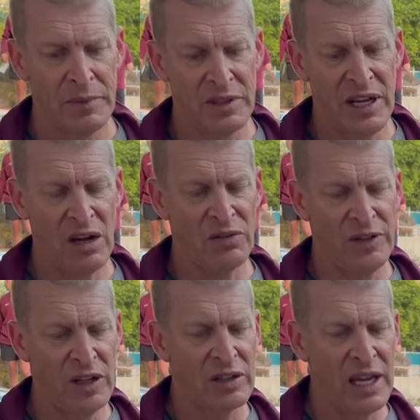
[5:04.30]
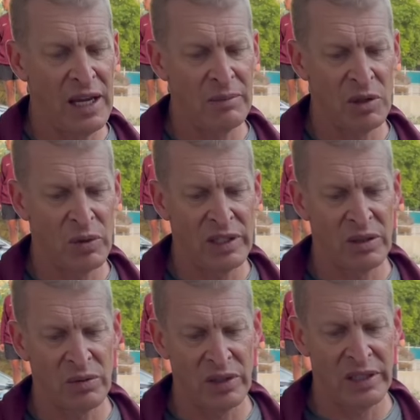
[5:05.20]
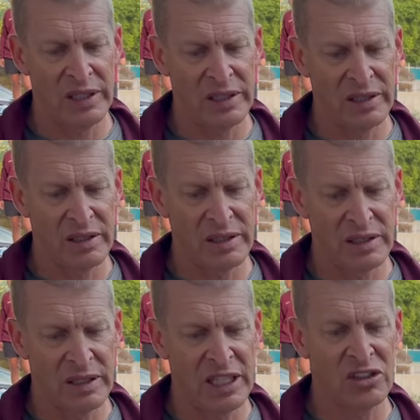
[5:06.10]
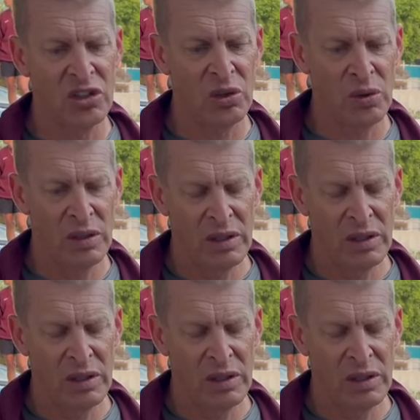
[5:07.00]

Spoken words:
downfield game that we didn't really get to.